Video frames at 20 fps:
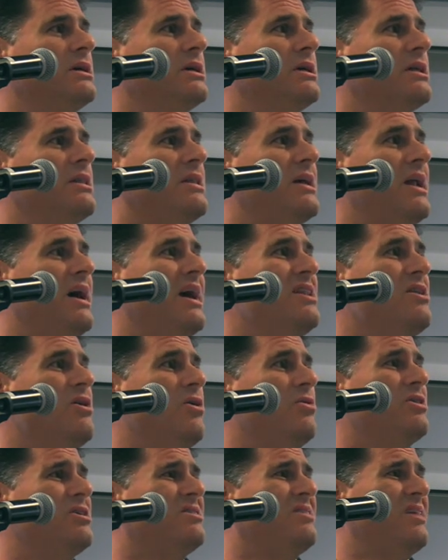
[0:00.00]
then I know
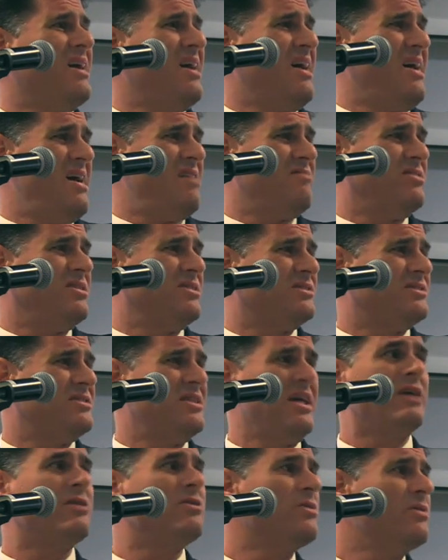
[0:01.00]
that they have a
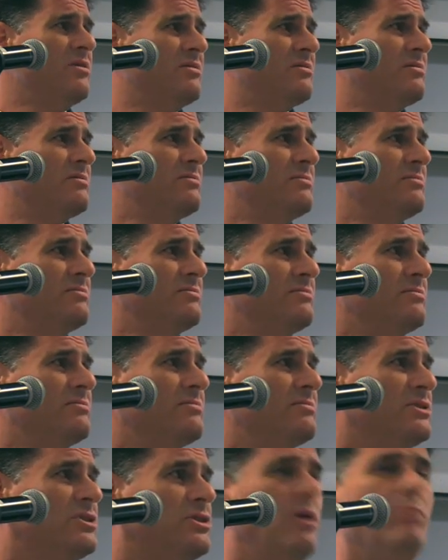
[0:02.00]
standard,
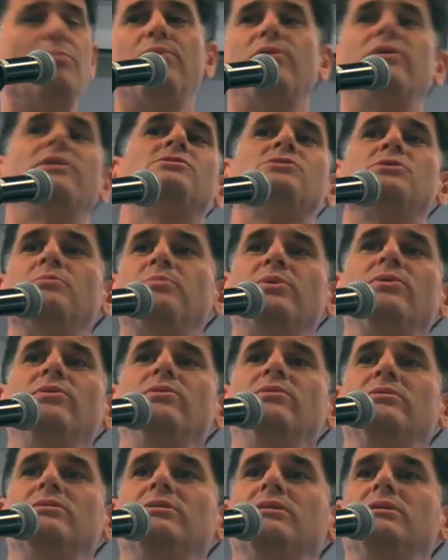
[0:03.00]
some principle,
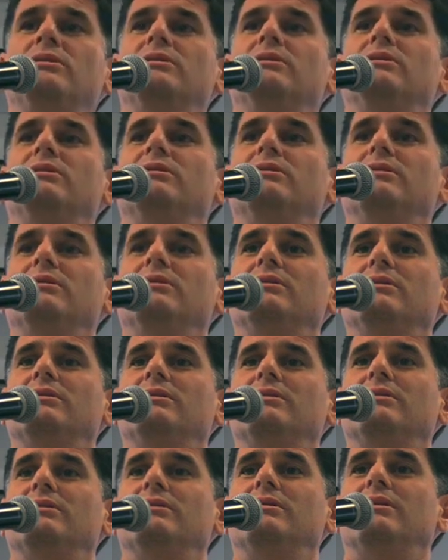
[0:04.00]

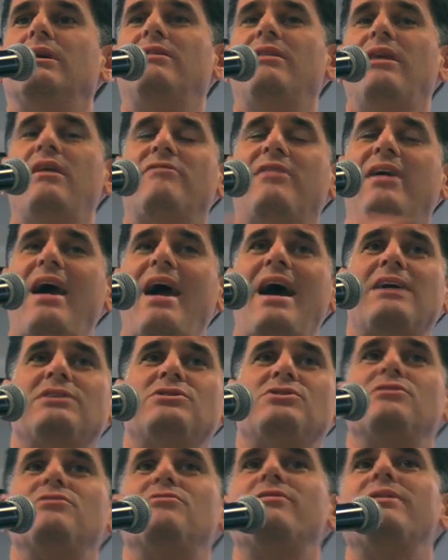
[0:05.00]
and they've cast
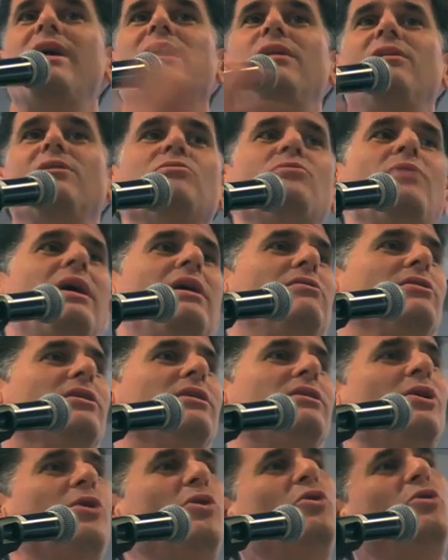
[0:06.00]
their net around the
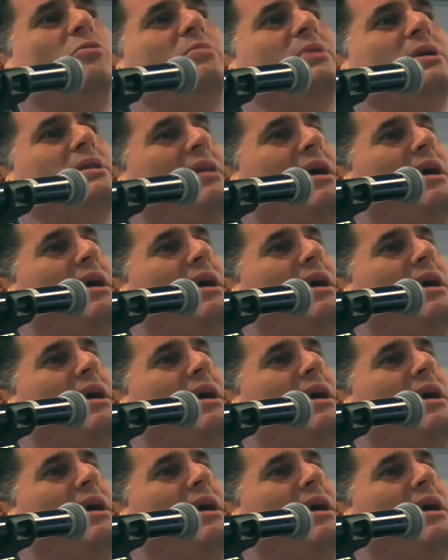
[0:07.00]
globe and they